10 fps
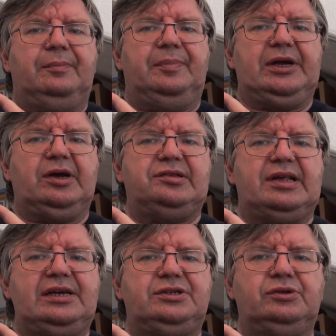because
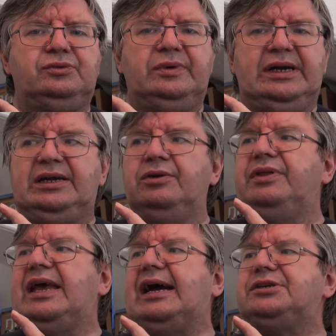I don't really know
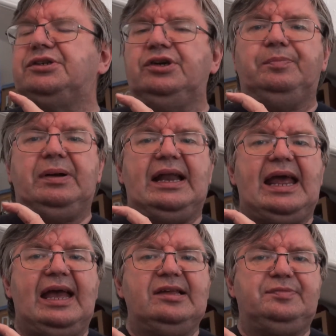the actor who
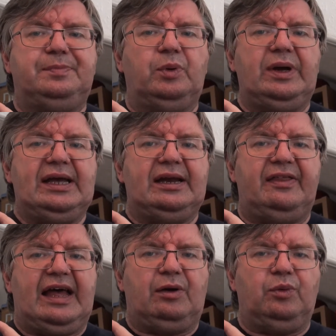plays Bowie in it
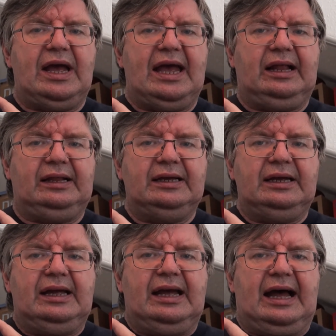that well,
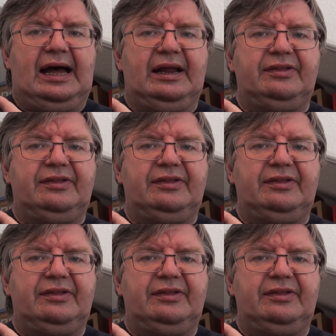and I